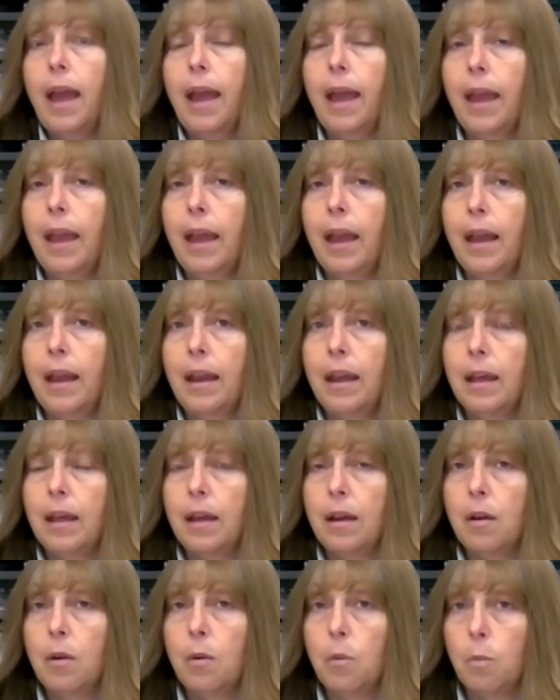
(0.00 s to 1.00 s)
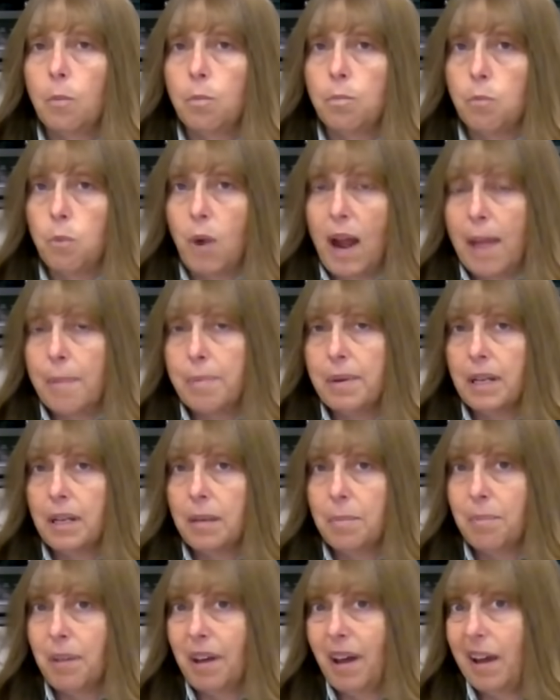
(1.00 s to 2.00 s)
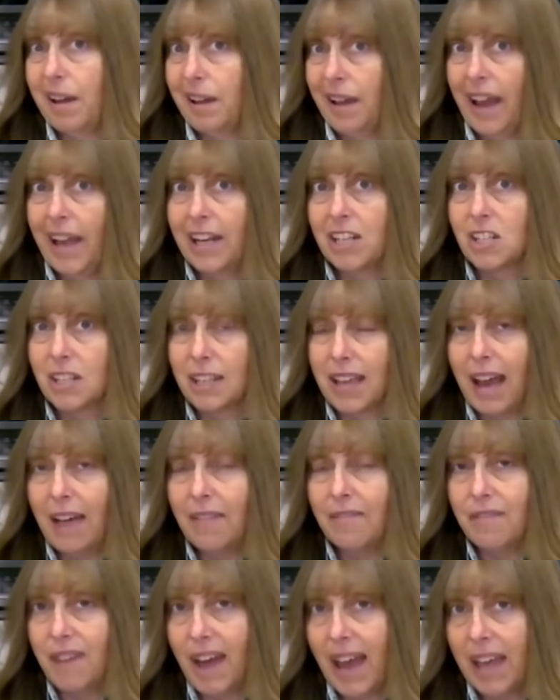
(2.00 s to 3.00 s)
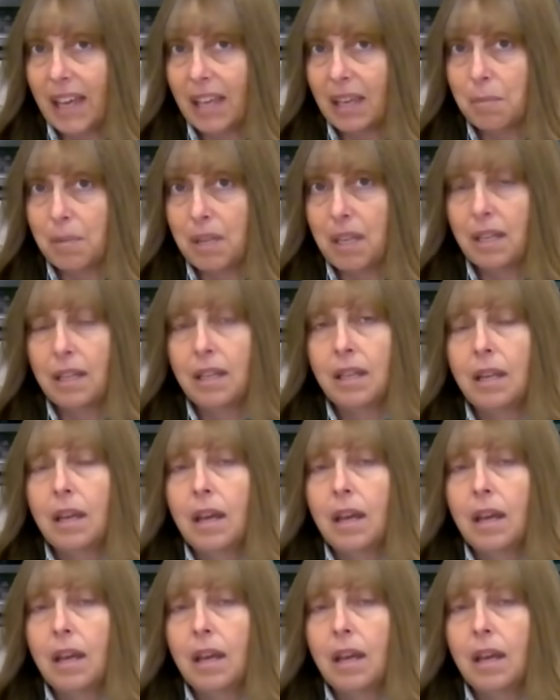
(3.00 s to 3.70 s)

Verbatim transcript: and wrap it up. I vacuum it.